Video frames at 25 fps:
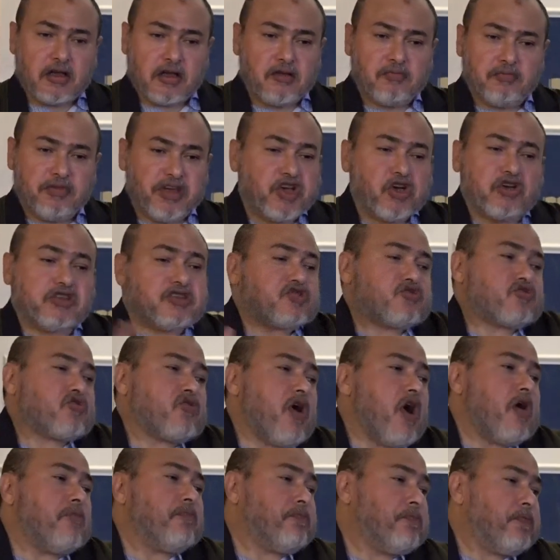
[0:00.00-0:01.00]
because
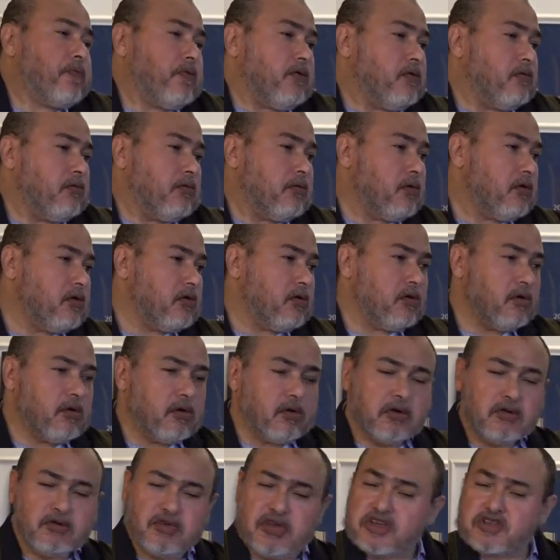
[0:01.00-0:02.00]
Trump
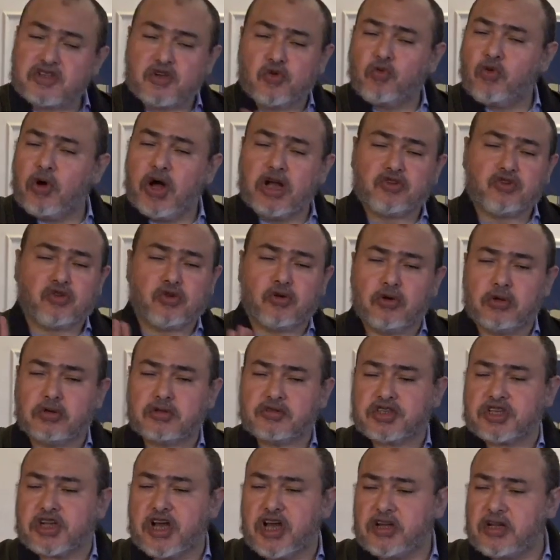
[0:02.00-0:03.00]
doesn't want to
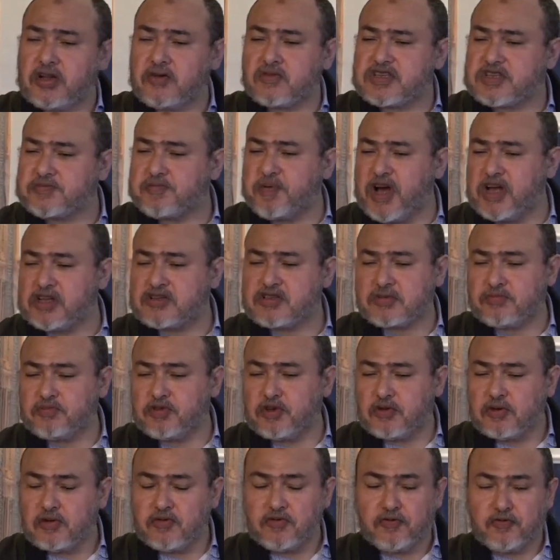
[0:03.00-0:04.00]
hold China
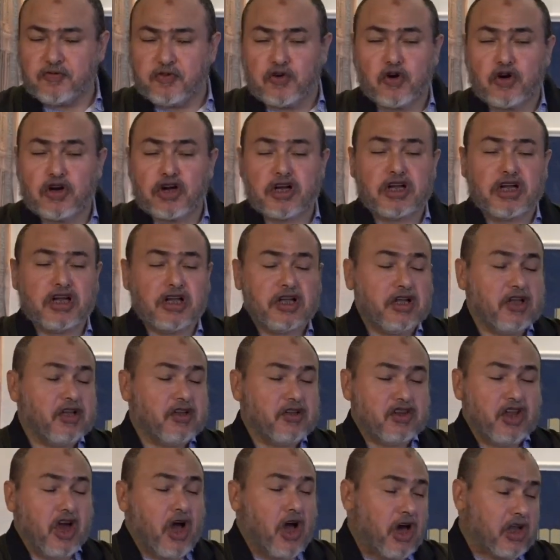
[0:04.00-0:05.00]
responsible for
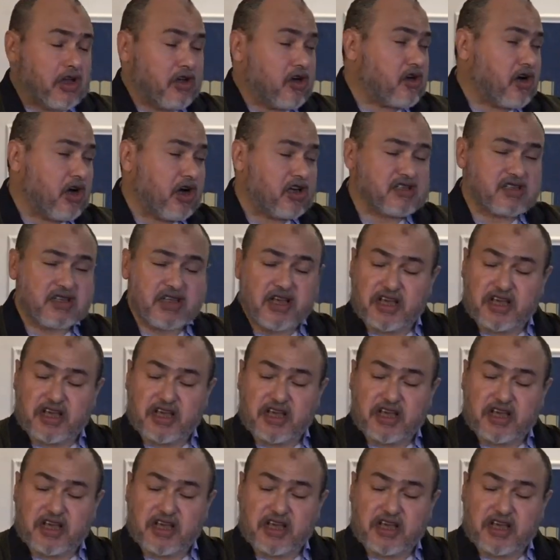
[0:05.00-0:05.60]
the Holocaust